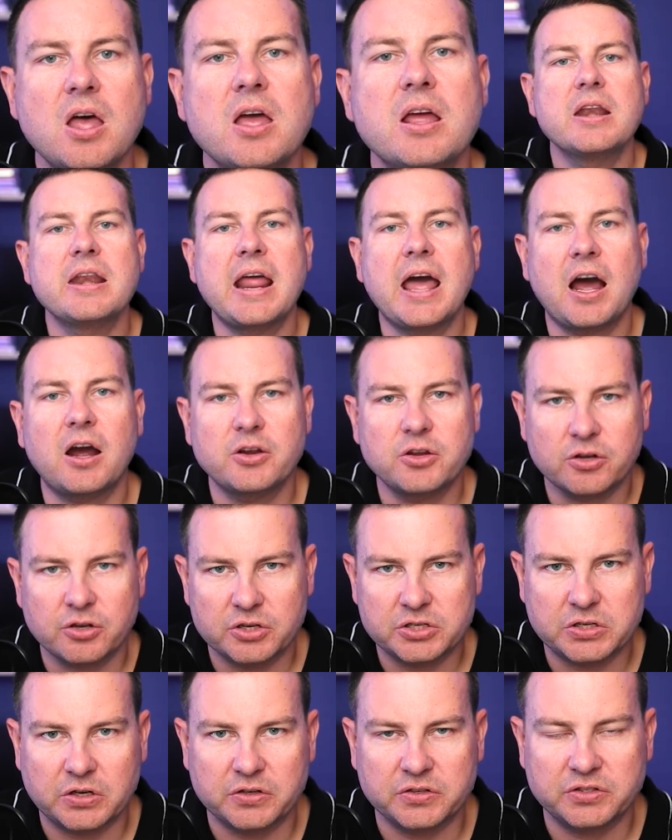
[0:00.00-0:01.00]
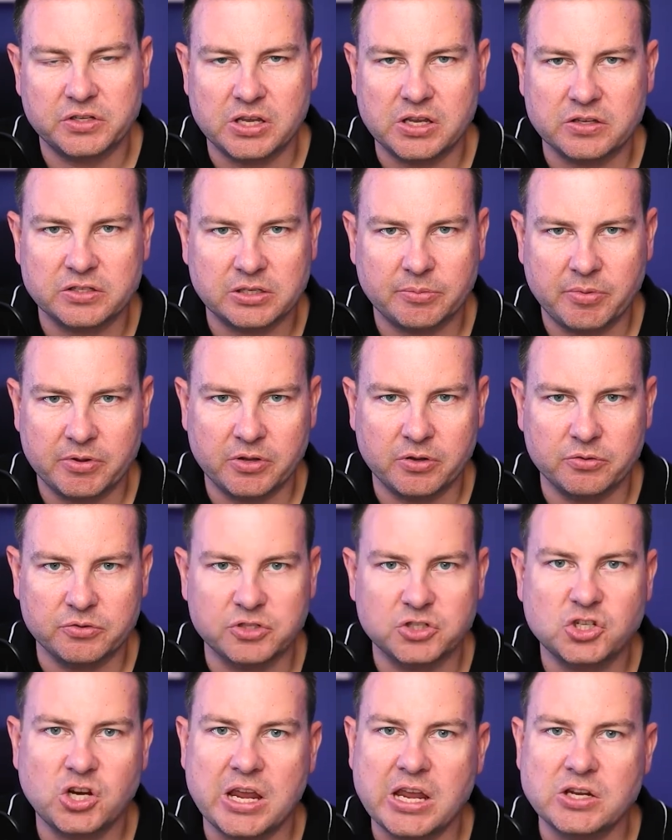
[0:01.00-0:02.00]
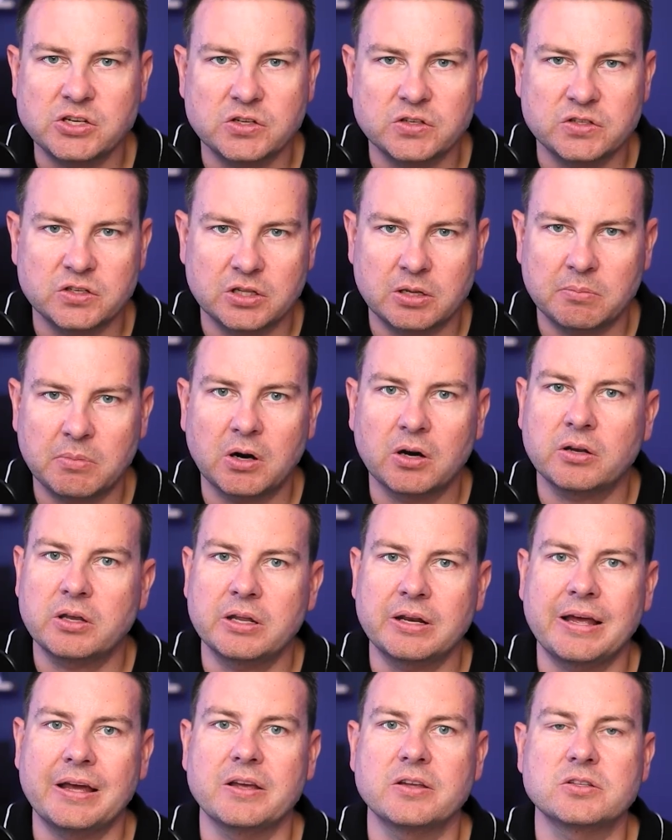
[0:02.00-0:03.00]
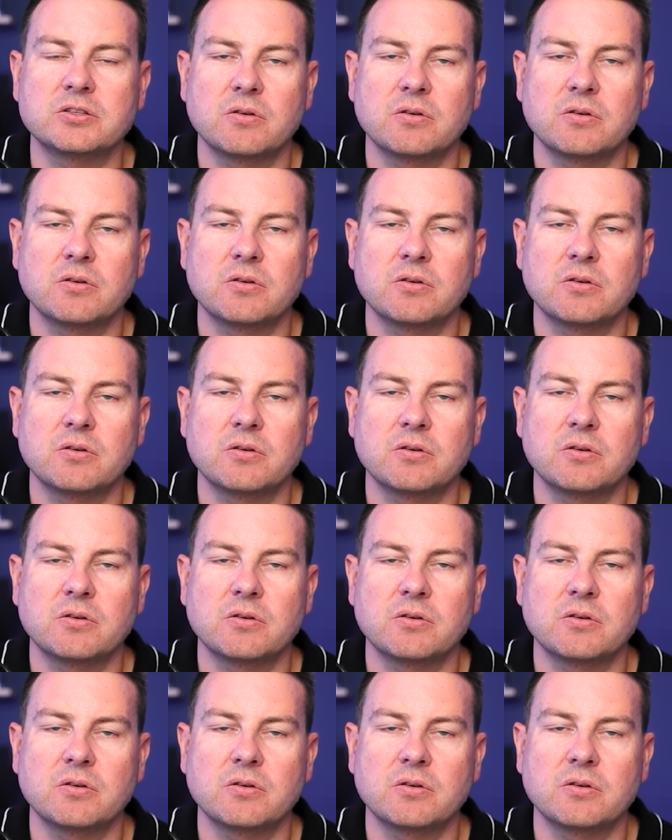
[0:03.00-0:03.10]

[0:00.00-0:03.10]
Now you're going to start seeing some of those changes in the market as